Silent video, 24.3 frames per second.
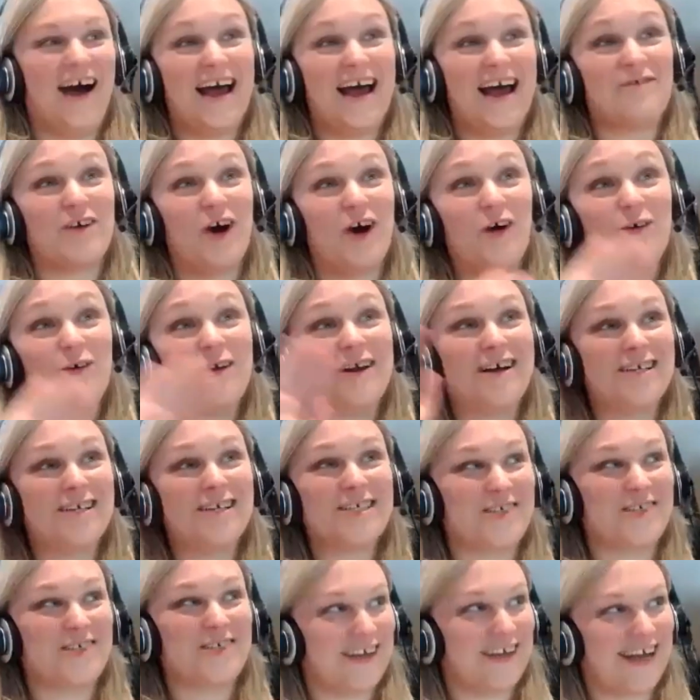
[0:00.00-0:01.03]
have a whole
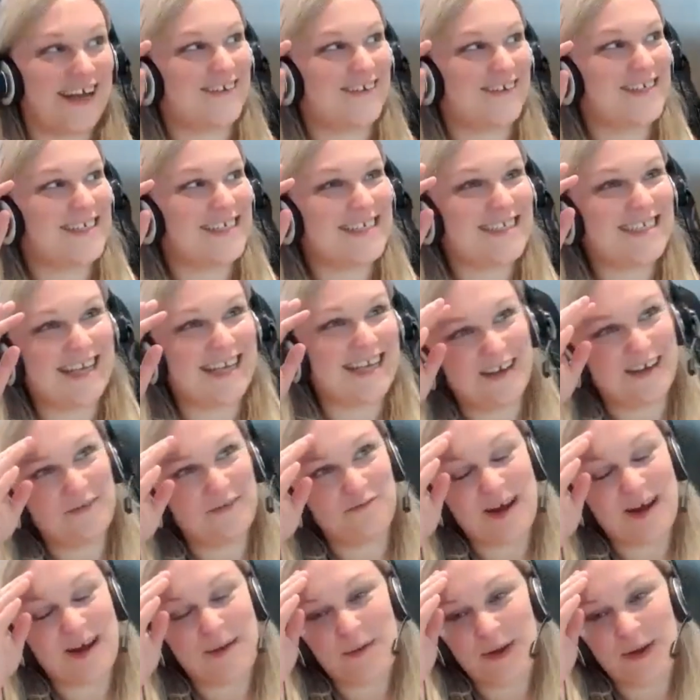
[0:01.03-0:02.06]
article on how to set
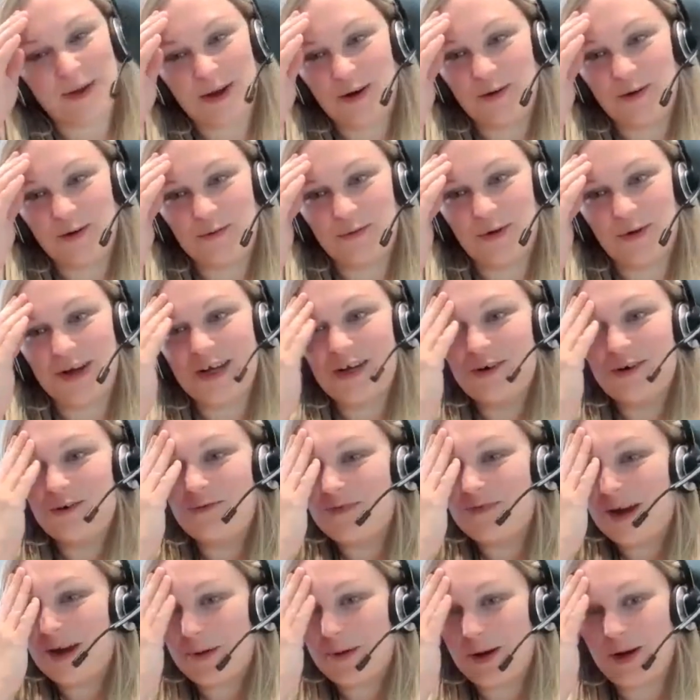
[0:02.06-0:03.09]
rabbit hole, what I call
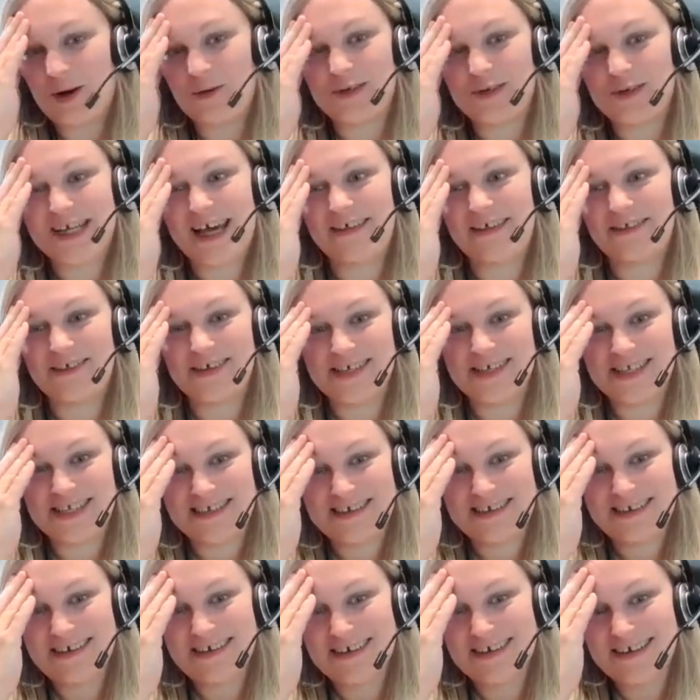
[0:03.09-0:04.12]
rabbit hole tethers.
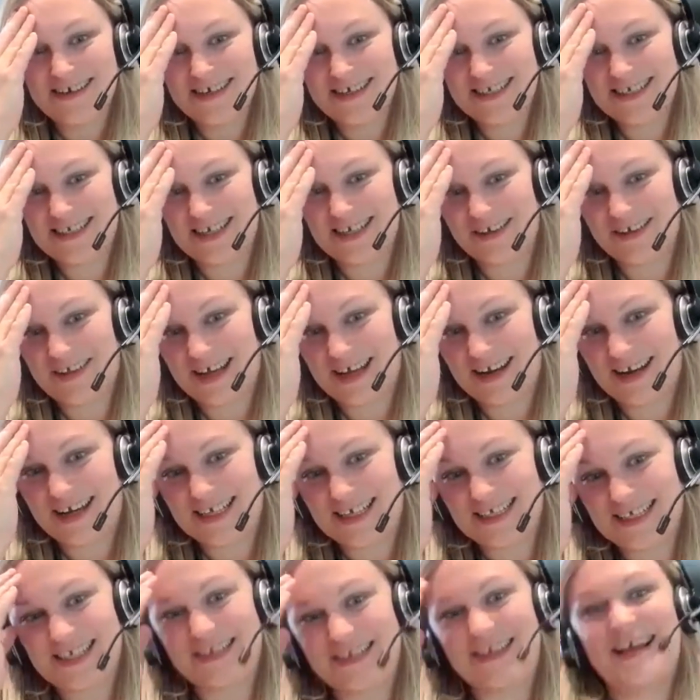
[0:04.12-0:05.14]
So they're
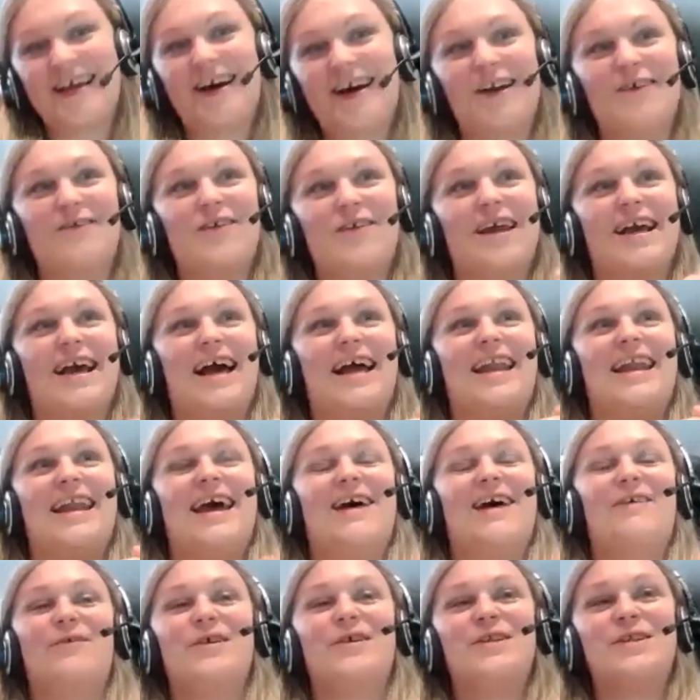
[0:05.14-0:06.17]
like, so they kind of like
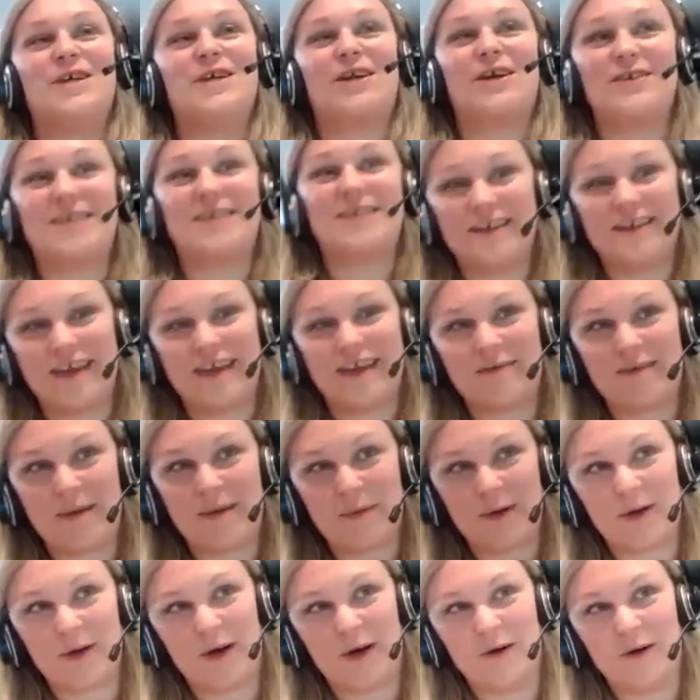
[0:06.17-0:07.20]
allow you to go down that
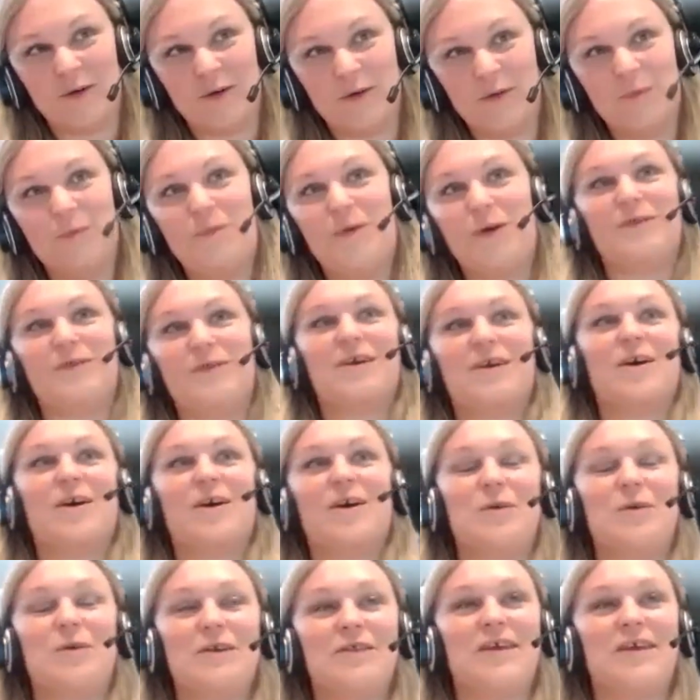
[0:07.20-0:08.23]
rabbit hole, but with a
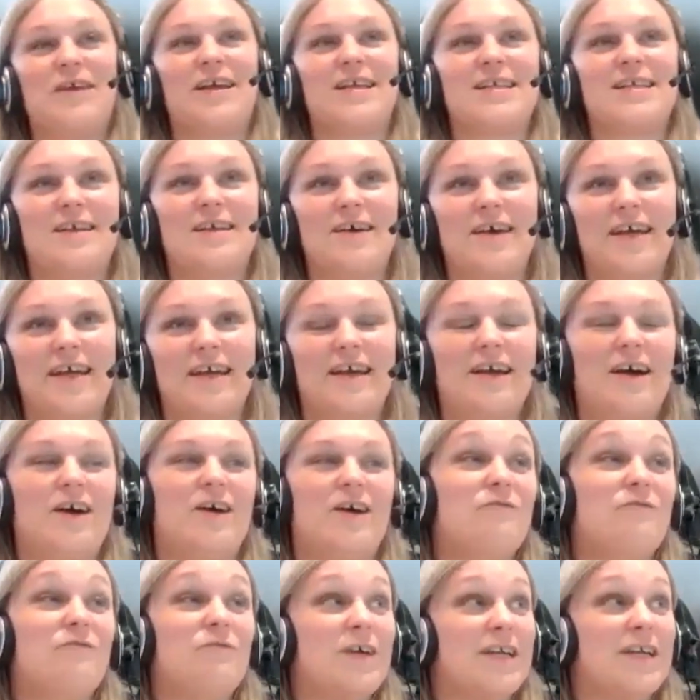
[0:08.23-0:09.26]
couple of things like,
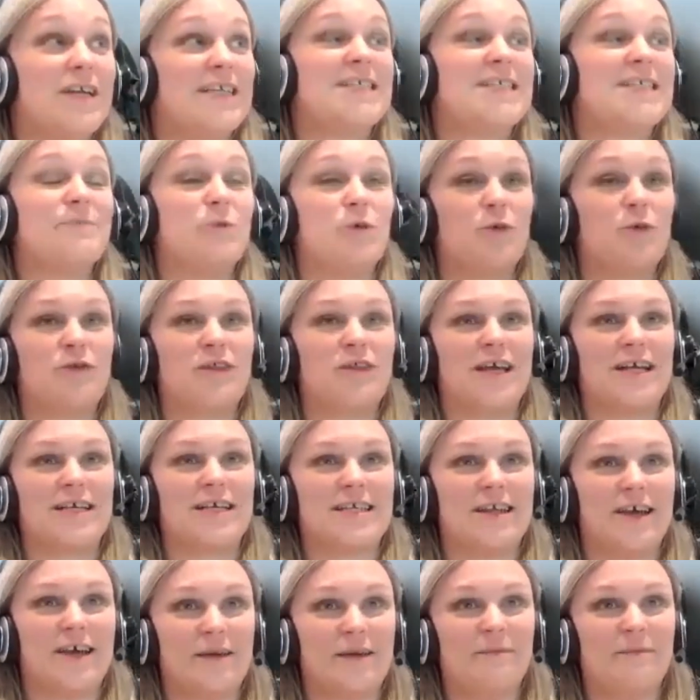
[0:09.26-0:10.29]
really small things
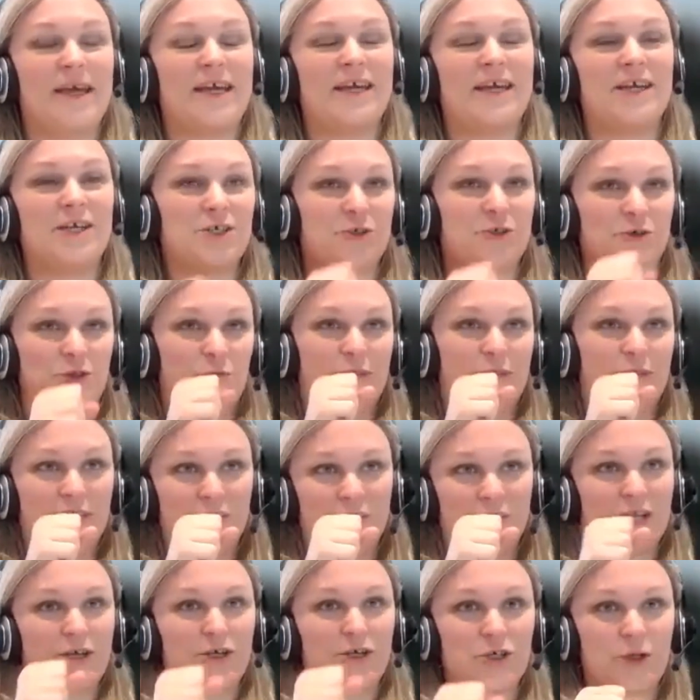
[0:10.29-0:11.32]
like making sure that when
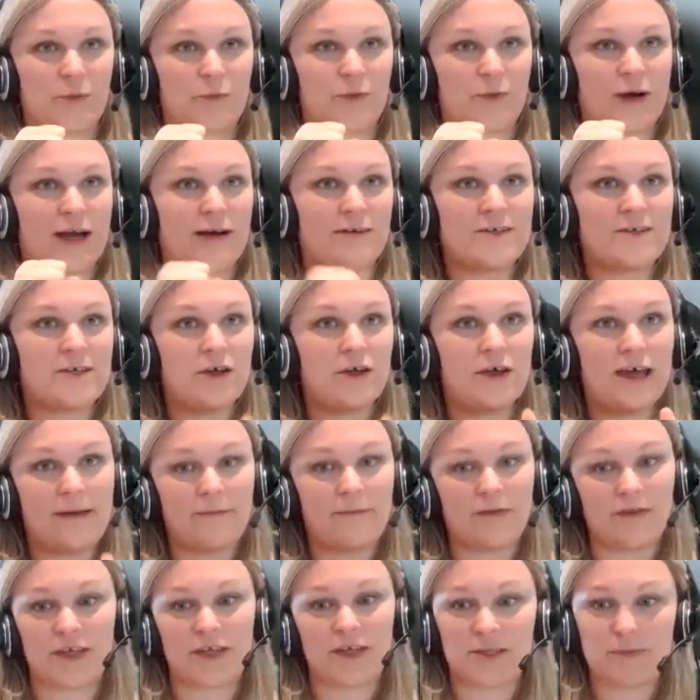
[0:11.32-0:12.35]
you close your browser,
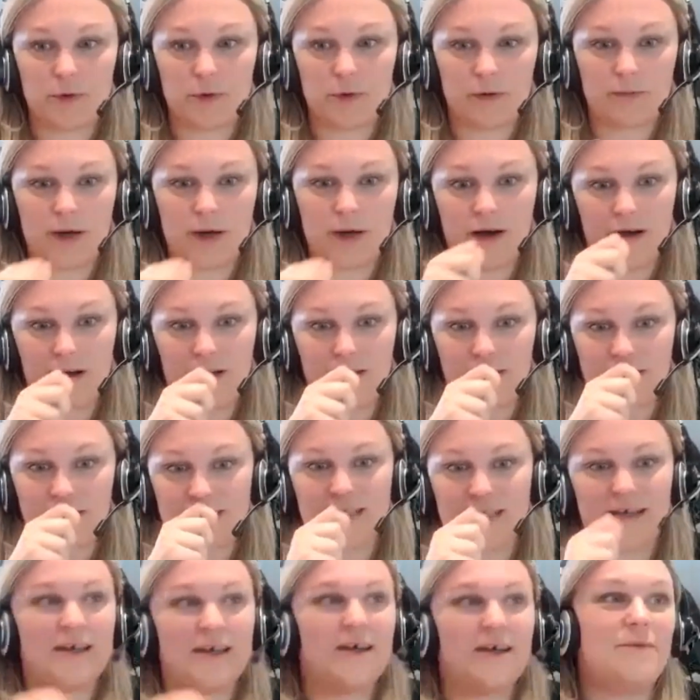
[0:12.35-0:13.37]
everything's bookmarked.
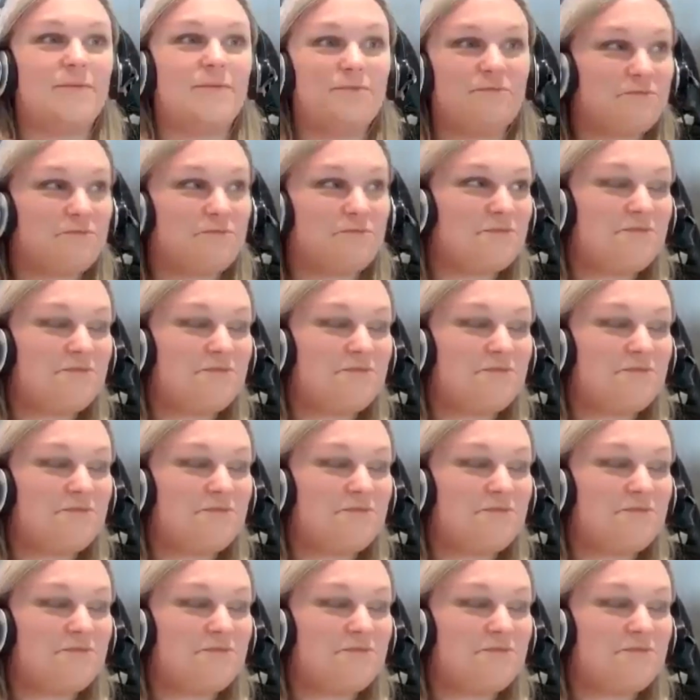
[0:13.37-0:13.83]
Um,